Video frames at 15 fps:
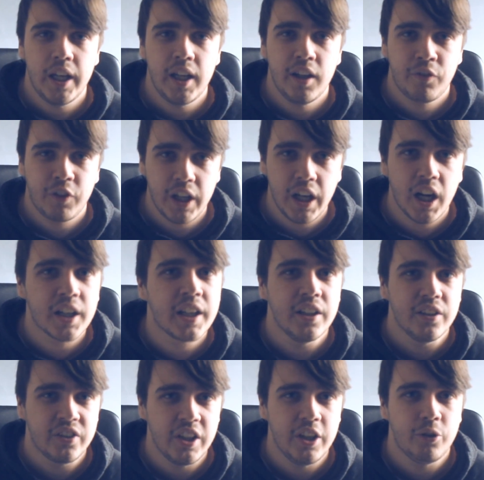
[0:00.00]
late if they are
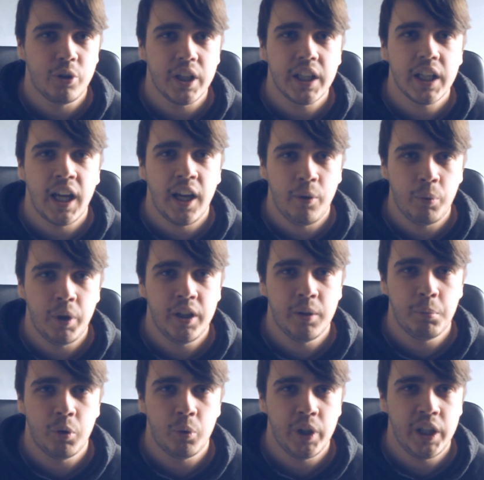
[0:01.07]
considering getting rid
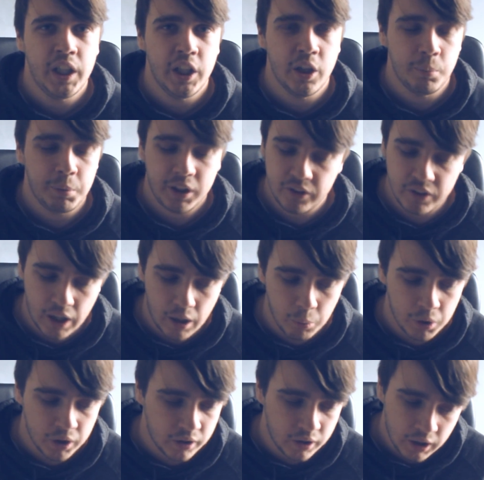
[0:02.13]
of Mourinho, because
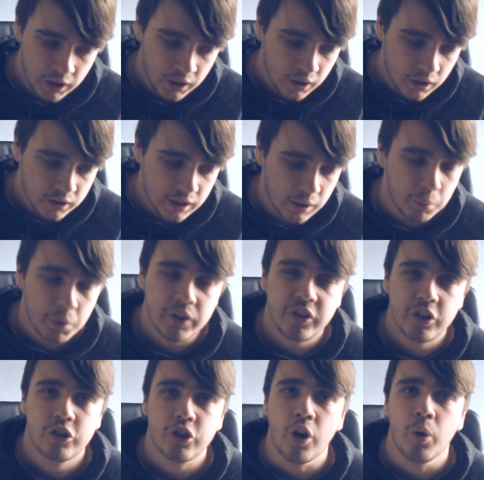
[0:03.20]
that will
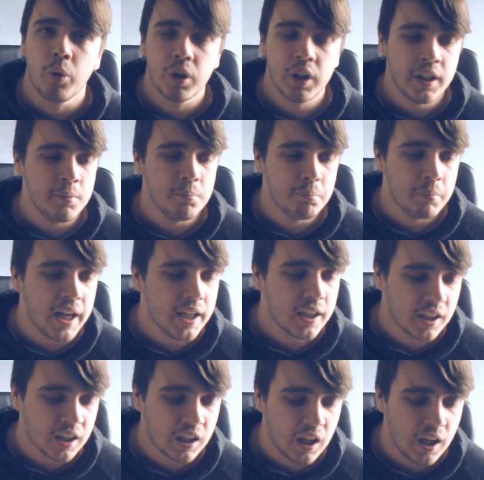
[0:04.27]
just only
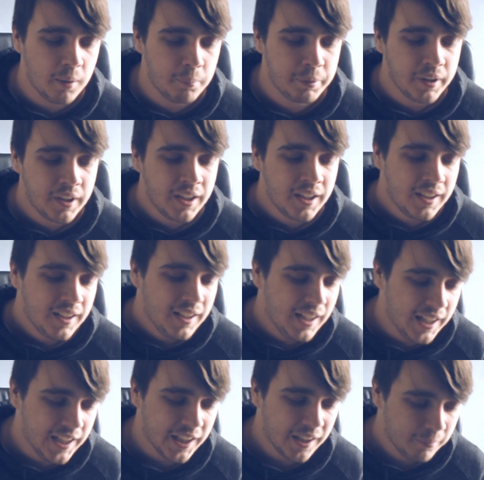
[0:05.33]
make the club
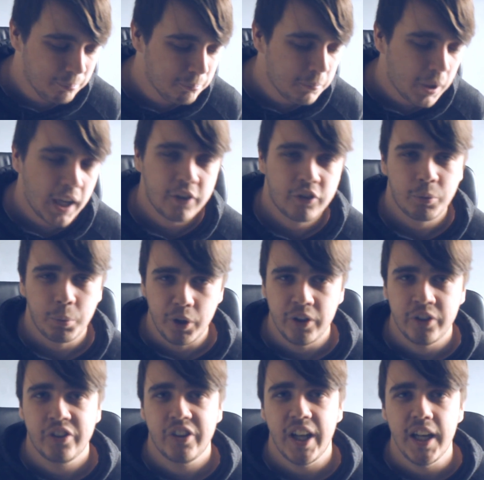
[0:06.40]
in a much
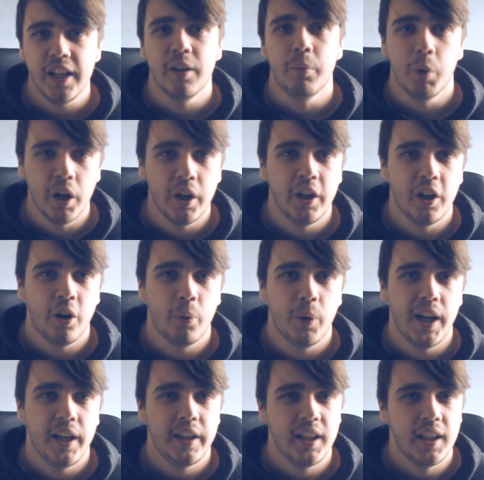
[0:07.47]
worse state than what it
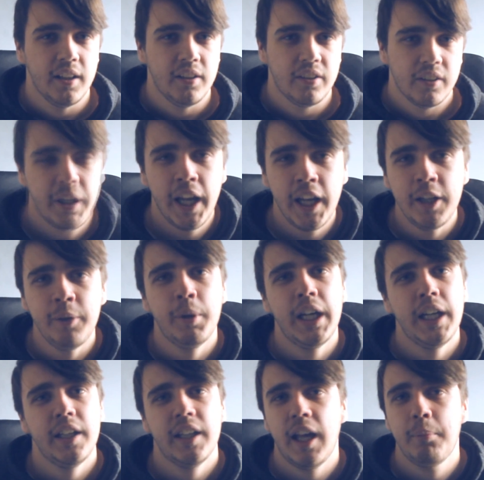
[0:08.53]
already is. But
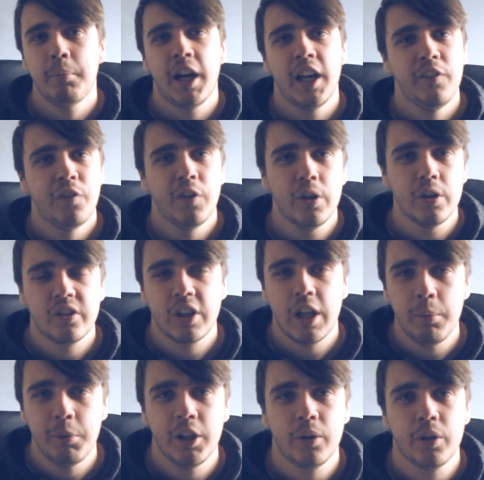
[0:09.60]
anyway, they're my thoughts.
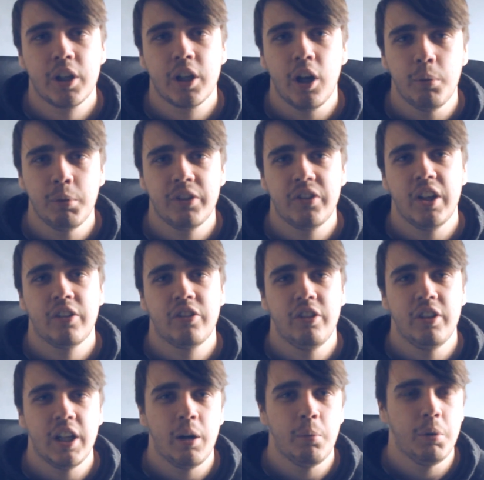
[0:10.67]
Let me know in the comment
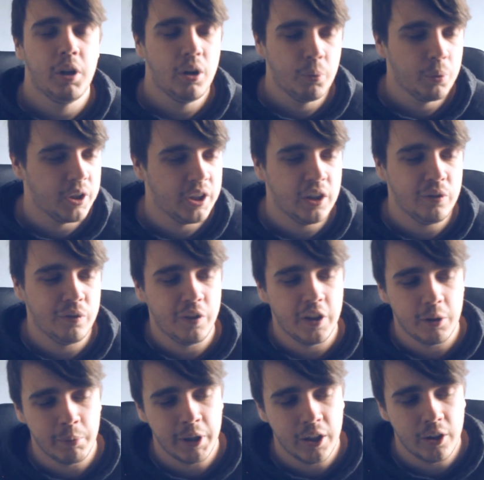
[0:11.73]
section down below, what do you
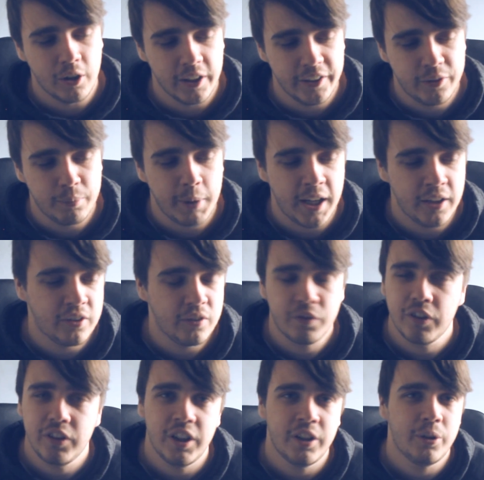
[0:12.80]
think about all this mess
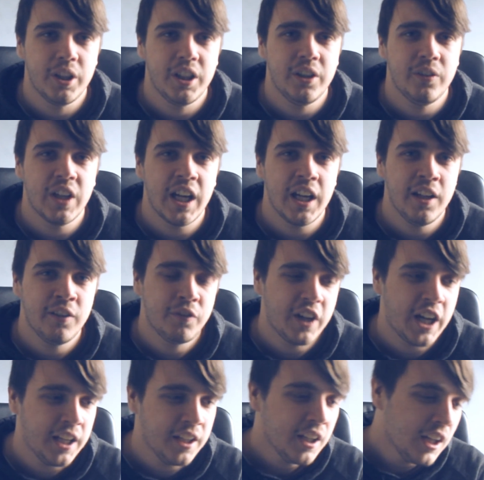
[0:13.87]
if you're a United
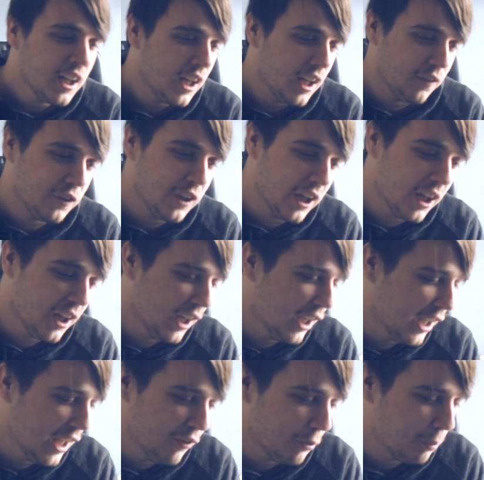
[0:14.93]
fan. If you're
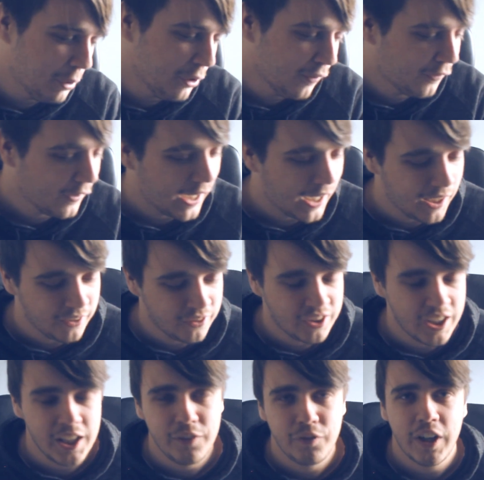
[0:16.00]
a Liverpool fan, a
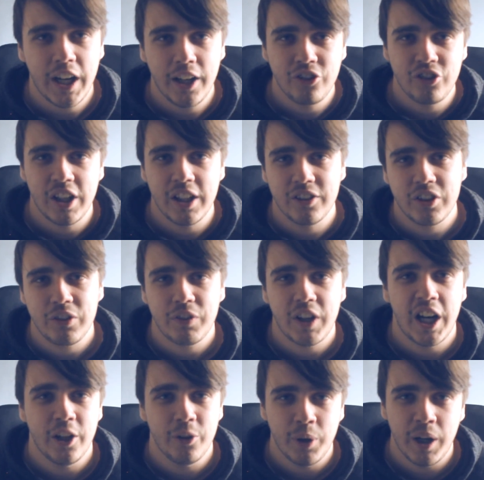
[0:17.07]
City fan, Chelsea
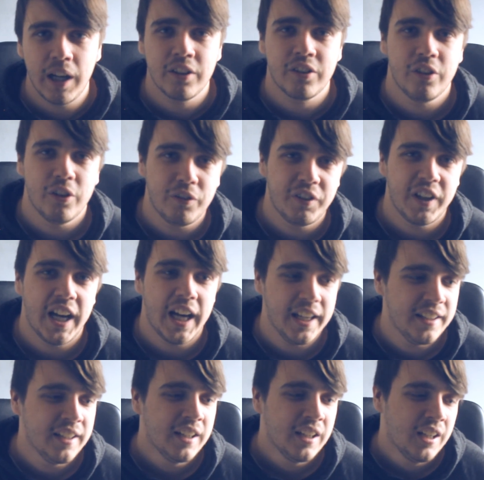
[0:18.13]
fan or Arsenal
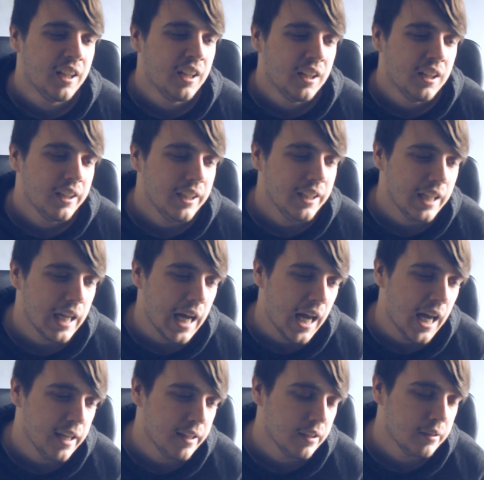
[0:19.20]
fan,
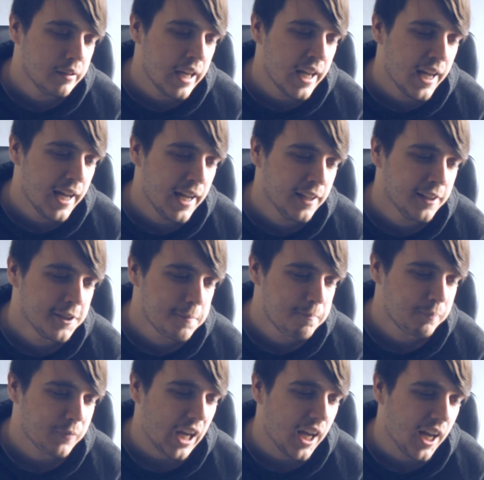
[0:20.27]
yeah,
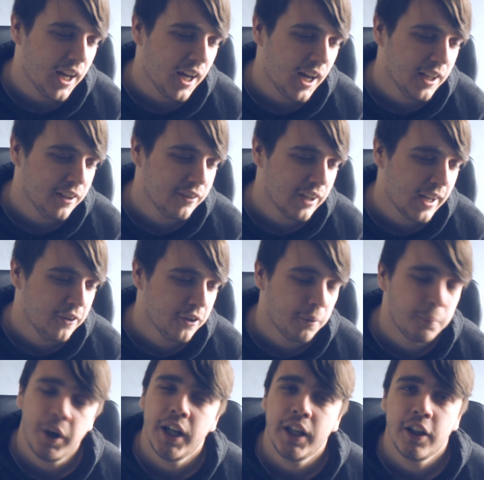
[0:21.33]
I
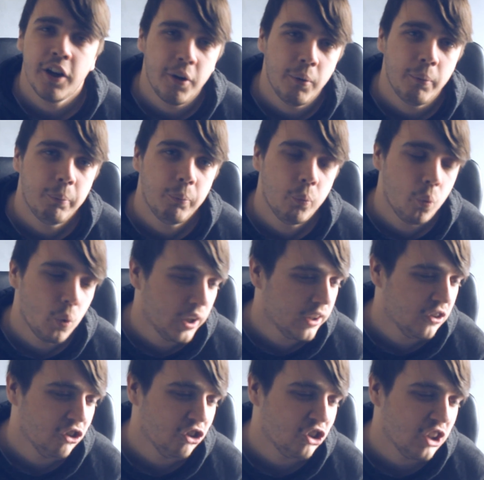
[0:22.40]
don't really know
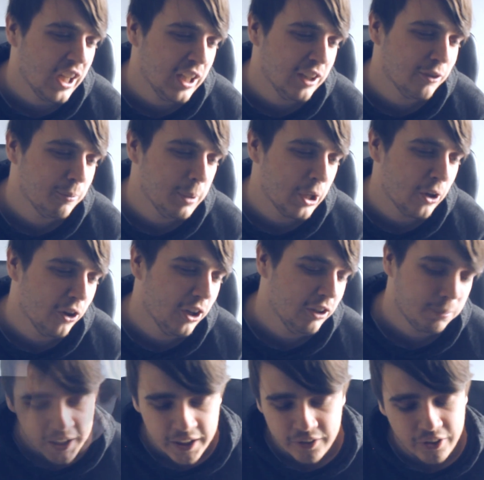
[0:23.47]
what to say, to be
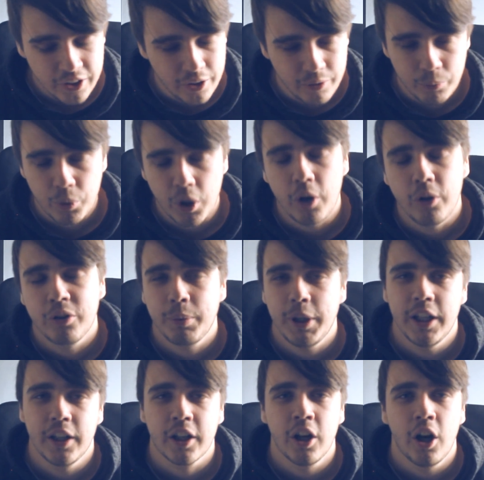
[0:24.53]
honest. Please don't roast
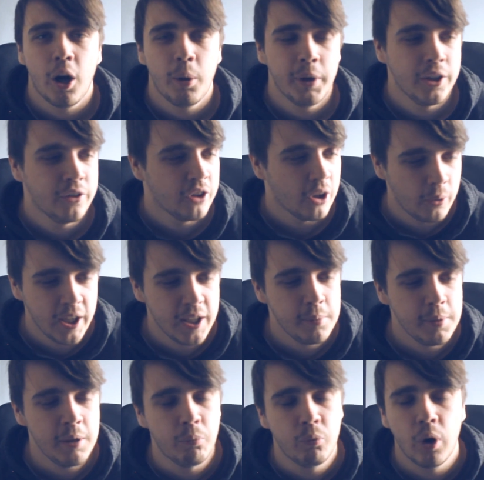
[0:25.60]
me in the comments. Already
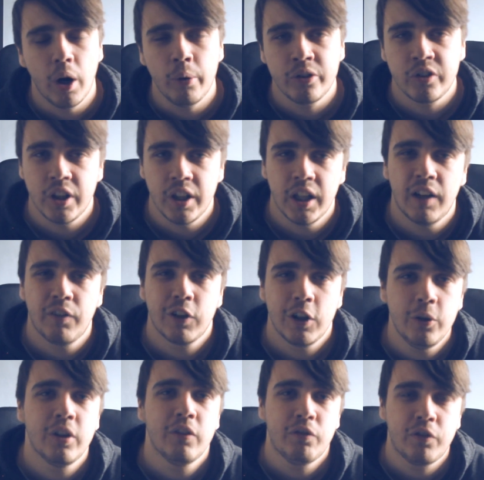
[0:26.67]
been roasting after
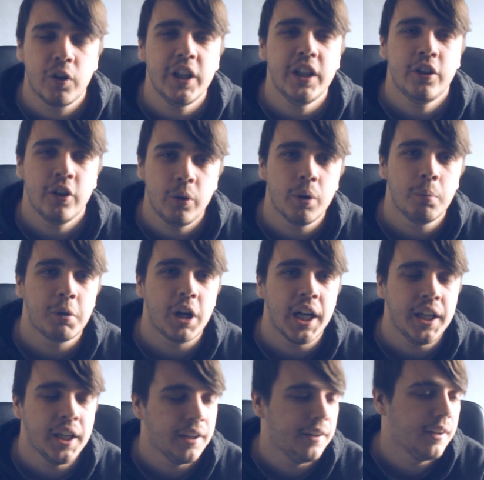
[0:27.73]
losing 3-2 to
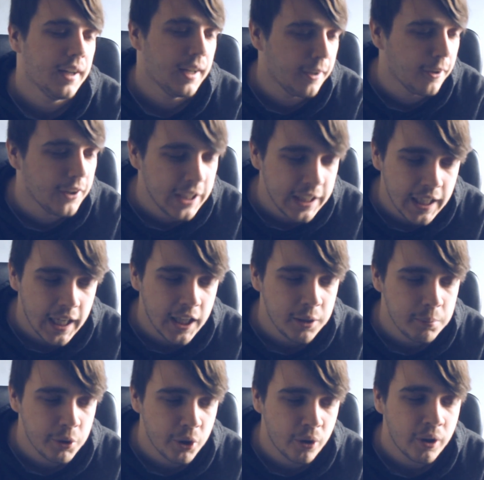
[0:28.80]
Brighton. I don't need
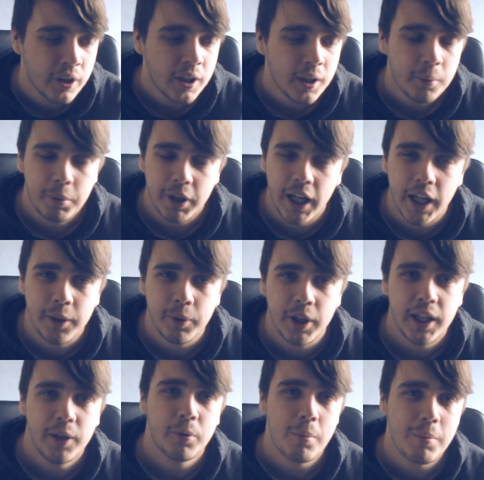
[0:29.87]
any more. But
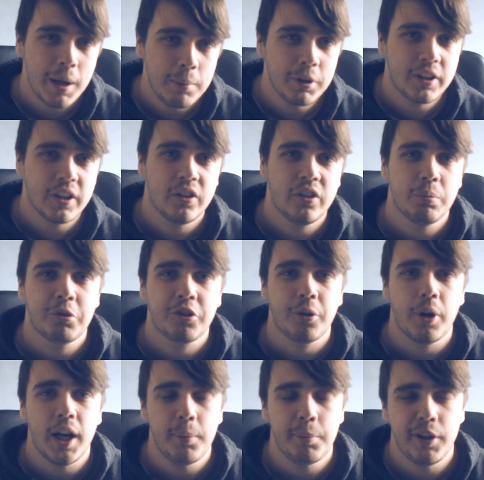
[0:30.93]
anyway, remember to
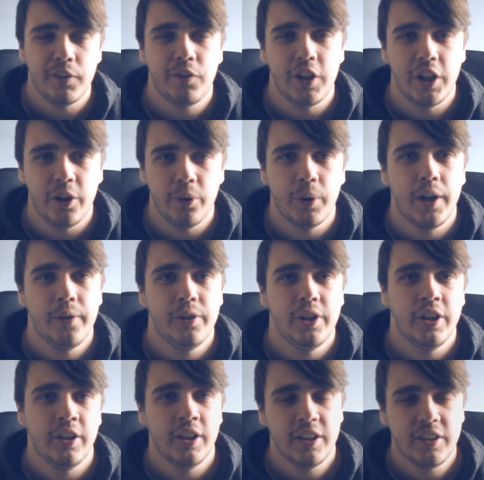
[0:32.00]
subscribe if you're new around
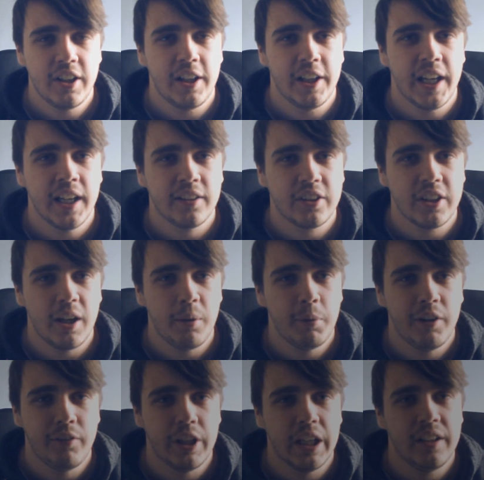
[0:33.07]
here. And until next time,
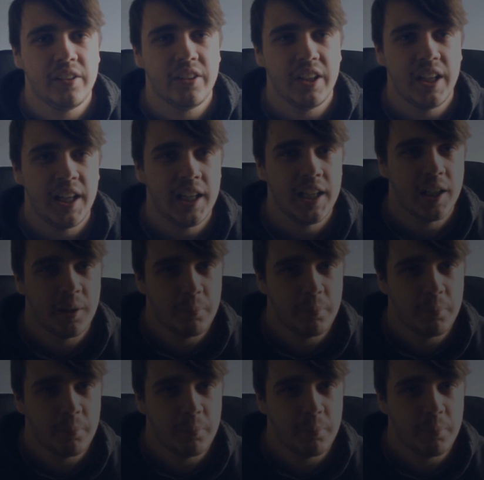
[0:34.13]
have a nice day